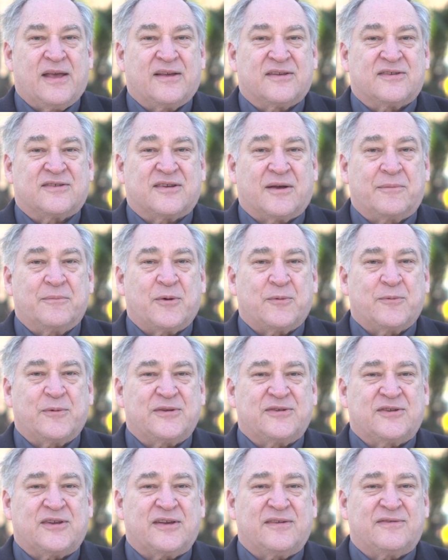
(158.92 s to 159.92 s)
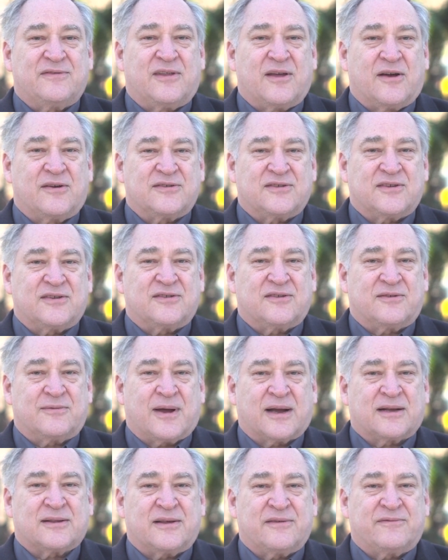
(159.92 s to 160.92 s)
Some will receive doses
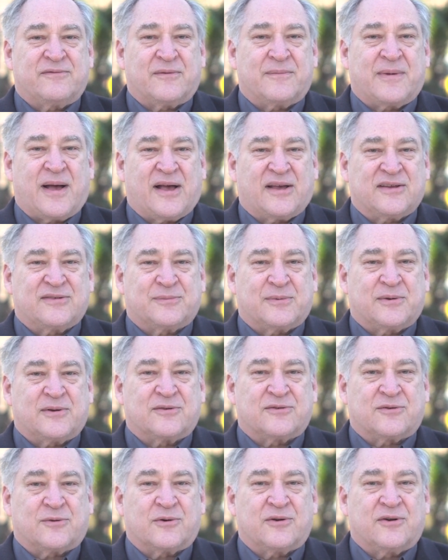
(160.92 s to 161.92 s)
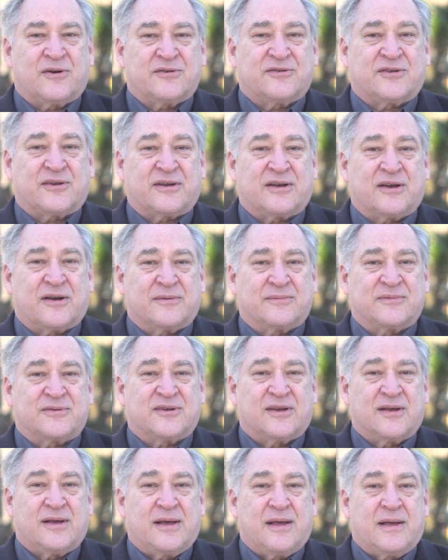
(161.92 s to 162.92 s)
directly from hospitals or nursing homes,
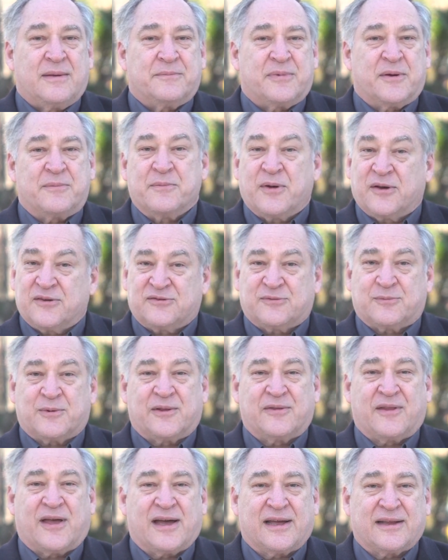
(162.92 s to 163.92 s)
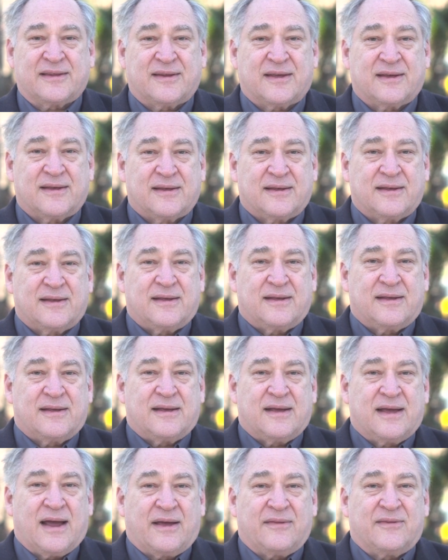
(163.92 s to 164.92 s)
but most will not.
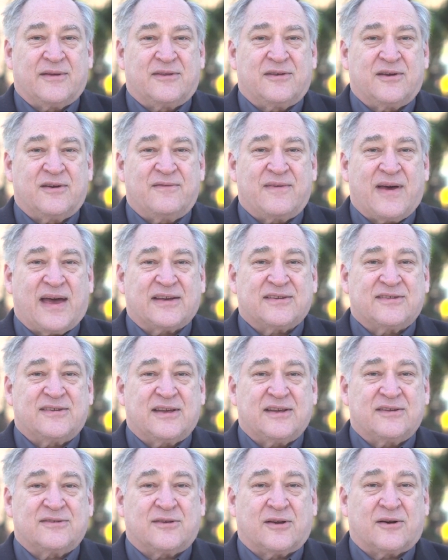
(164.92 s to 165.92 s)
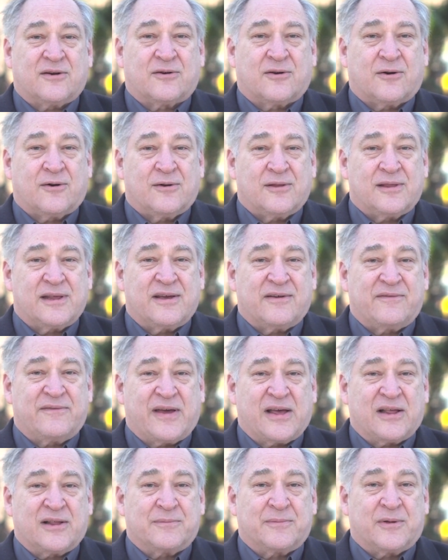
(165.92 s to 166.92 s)
And the two vaccines that are currently
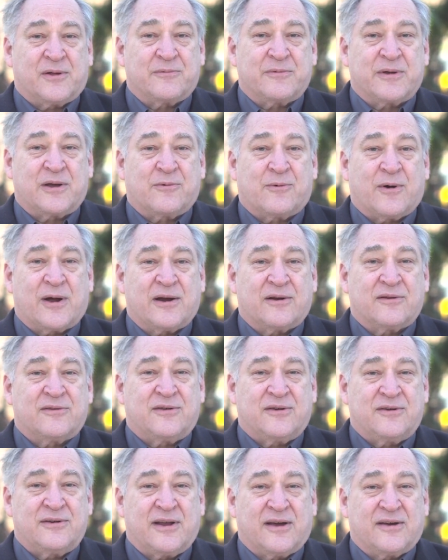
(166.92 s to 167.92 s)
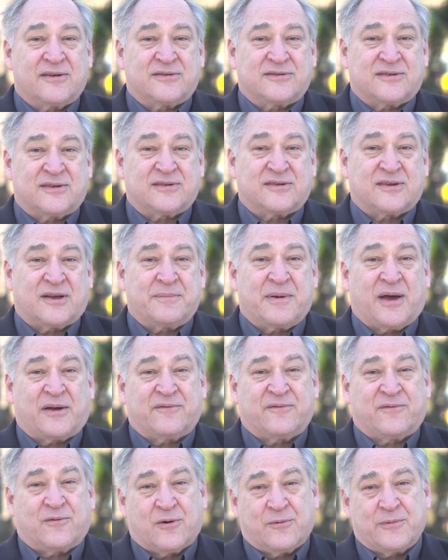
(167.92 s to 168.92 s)
available require 2 doses, about
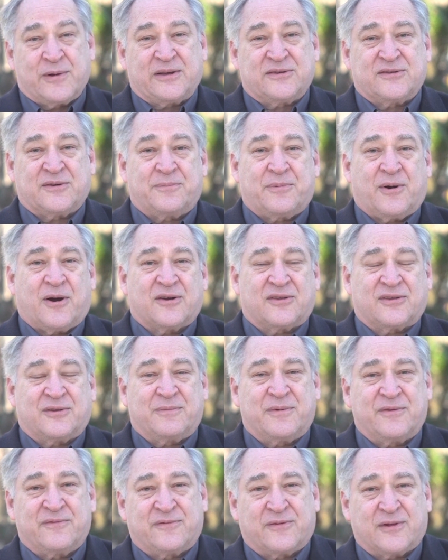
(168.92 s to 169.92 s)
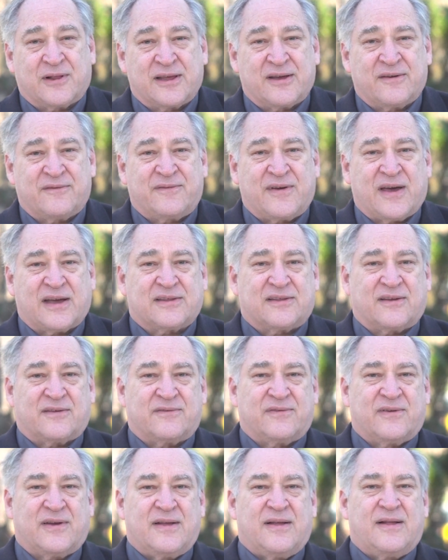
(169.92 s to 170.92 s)
4 weeks apart, to be fully
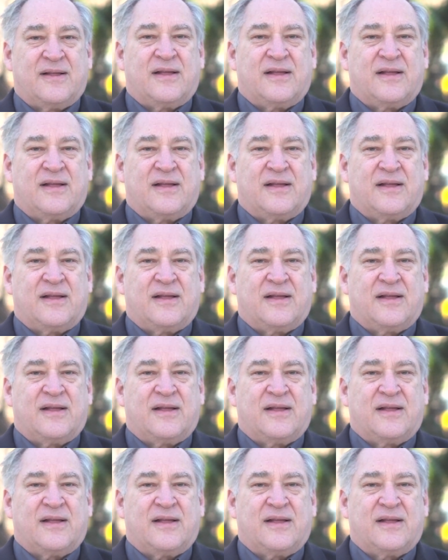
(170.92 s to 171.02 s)
effective.